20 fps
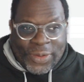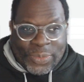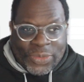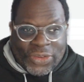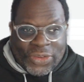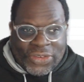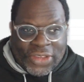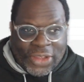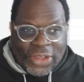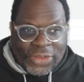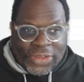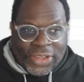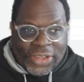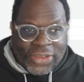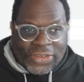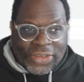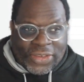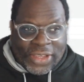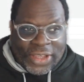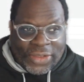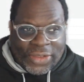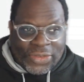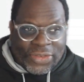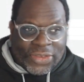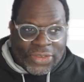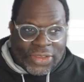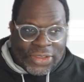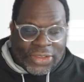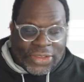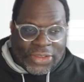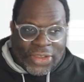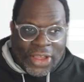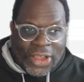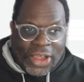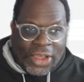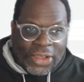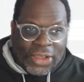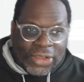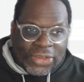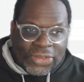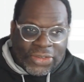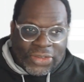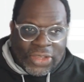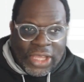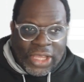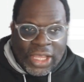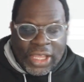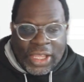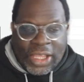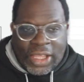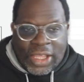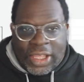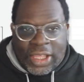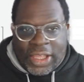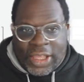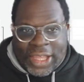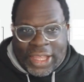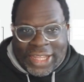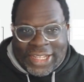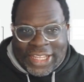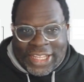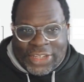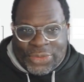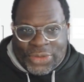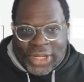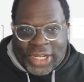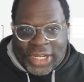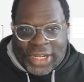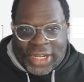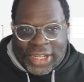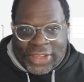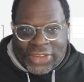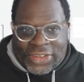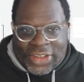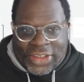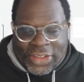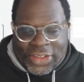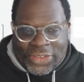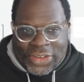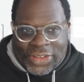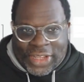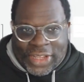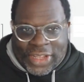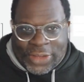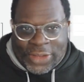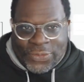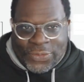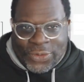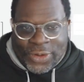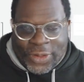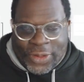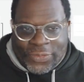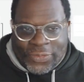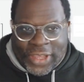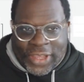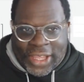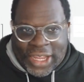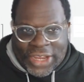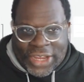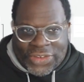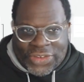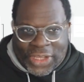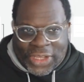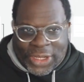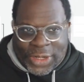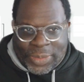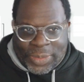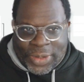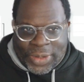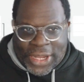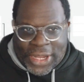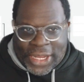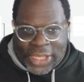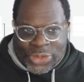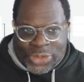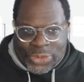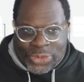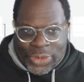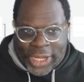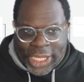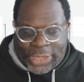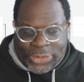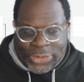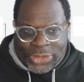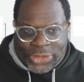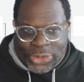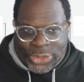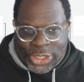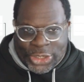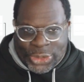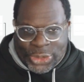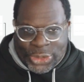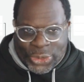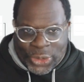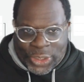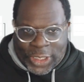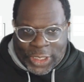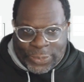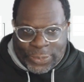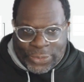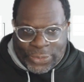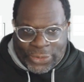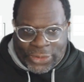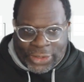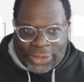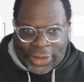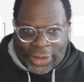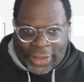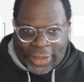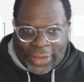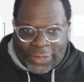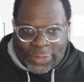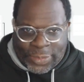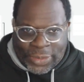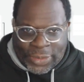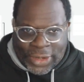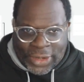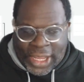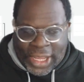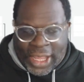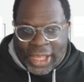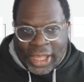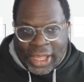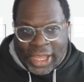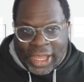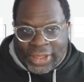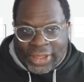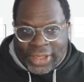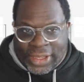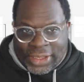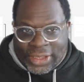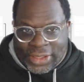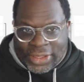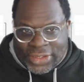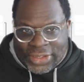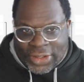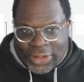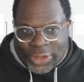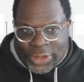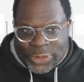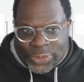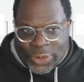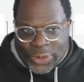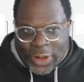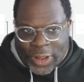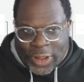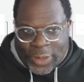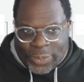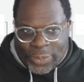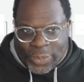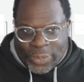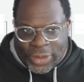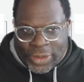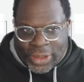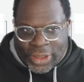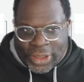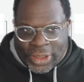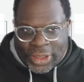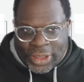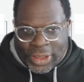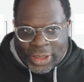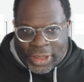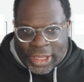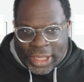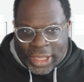the Celtics against the, the Hawks. Uh, I did read that the Celtics let the foot off the gas a little bit, and that's why it was only a 13 point loss. But I think the Celtics were up uh,